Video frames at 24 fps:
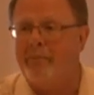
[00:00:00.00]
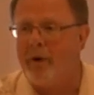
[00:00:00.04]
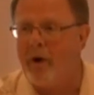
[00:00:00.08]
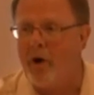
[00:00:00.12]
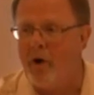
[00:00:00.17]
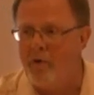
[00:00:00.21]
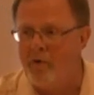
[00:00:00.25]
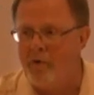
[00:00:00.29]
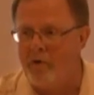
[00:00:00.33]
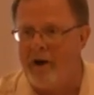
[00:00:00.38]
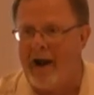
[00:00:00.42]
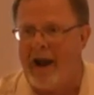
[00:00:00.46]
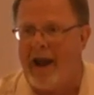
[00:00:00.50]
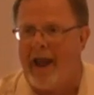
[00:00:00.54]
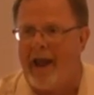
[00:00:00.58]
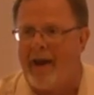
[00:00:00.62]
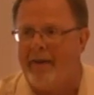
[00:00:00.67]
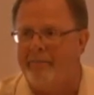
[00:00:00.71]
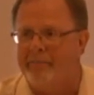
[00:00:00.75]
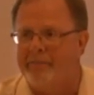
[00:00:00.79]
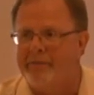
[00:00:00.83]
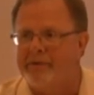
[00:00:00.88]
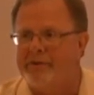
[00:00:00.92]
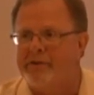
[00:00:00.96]

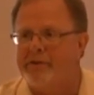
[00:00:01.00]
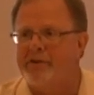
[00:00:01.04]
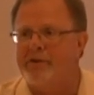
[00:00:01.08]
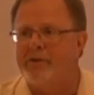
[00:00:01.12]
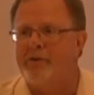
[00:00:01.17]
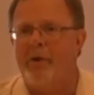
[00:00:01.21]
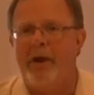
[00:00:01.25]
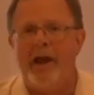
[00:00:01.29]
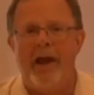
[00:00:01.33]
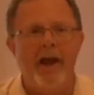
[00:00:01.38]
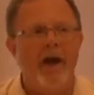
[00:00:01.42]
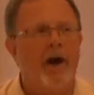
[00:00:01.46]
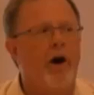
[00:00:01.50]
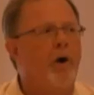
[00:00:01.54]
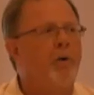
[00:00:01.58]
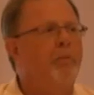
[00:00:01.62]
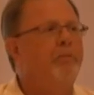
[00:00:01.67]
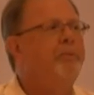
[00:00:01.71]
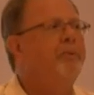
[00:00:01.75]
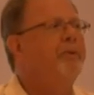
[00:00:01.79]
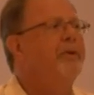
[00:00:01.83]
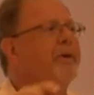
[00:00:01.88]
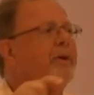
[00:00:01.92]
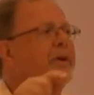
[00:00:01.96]
programs to
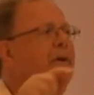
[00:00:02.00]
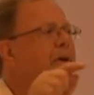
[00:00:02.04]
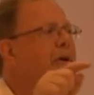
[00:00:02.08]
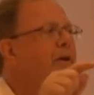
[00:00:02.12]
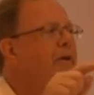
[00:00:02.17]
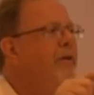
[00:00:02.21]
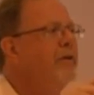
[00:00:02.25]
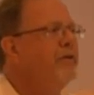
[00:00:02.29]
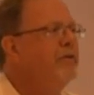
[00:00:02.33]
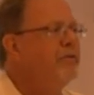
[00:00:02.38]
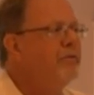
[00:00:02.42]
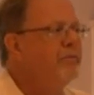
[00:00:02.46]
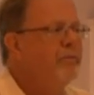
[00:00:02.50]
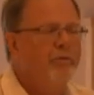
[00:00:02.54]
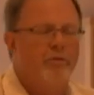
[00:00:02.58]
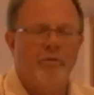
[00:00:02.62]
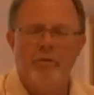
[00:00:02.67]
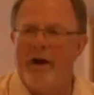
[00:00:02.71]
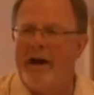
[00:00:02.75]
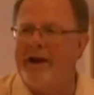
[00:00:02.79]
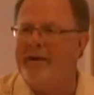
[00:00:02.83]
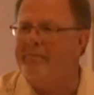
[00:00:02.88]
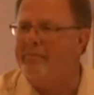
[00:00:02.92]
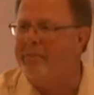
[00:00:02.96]
help
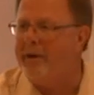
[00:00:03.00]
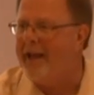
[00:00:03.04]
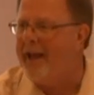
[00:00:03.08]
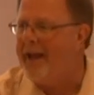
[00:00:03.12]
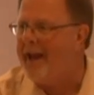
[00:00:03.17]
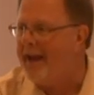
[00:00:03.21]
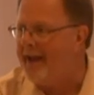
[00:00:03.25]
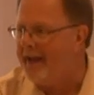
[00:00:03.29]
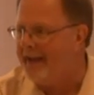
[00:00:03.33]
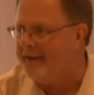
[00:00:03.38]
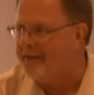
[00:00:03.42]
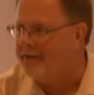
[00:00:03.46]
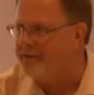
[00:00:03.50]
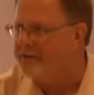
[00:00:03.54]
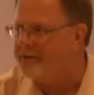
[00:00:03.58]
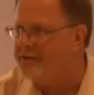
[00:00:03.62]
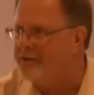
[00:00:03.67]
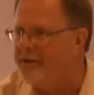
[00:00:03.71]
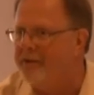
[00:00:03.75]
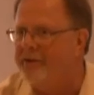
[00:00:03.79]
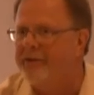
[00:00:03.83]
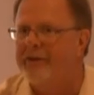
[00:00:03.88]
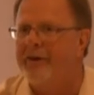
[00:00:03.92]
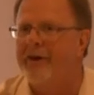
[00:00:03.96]
write
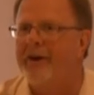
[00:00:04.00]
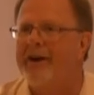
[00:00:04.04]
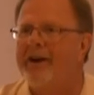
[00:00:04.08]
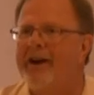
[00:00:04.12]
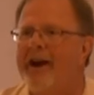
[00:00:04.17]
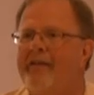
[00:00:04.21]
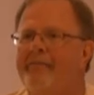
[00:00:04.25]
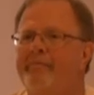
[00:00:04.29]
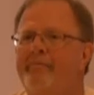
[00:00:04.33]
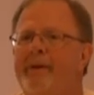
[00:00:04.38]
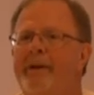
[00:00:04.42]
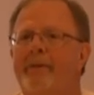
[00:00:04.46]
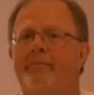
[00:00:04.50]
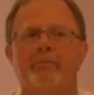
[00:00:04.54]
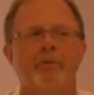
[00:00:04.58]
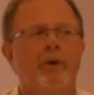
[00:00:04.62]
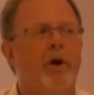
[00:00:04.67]
plans. There are government